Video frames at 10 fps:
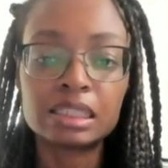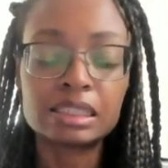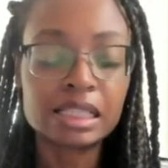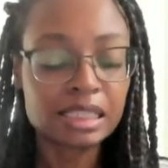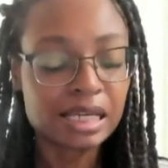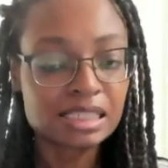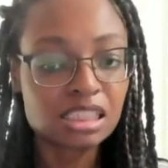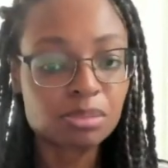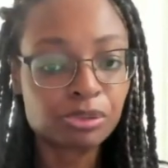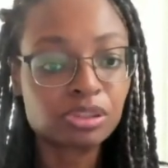that it has the
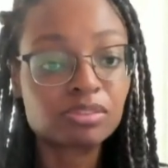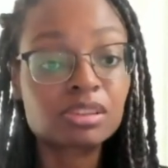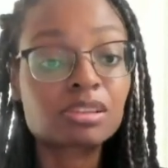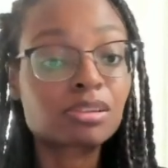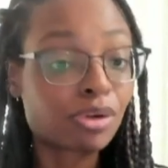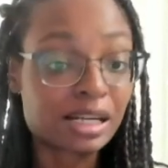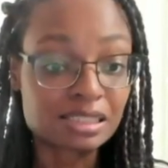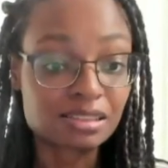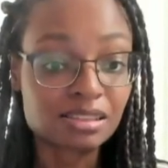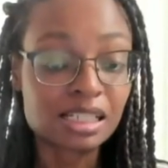spirit of
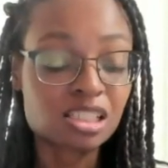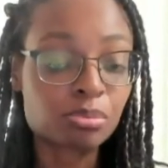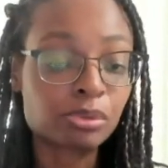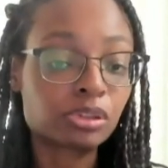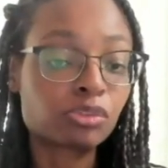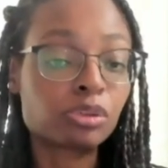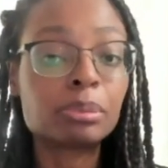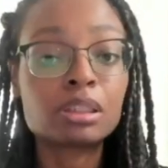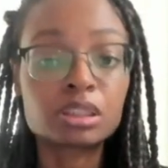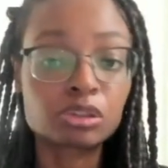Christ and not the spirit of
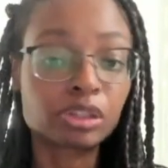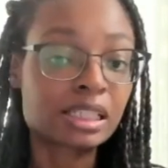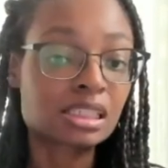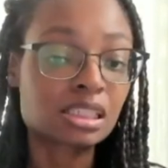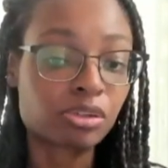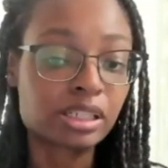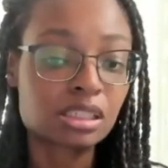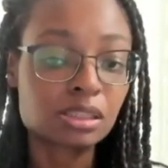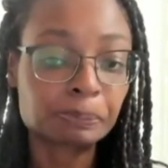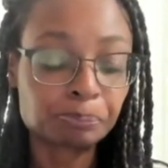rebellion or
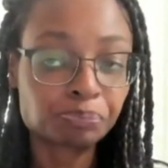antichrist.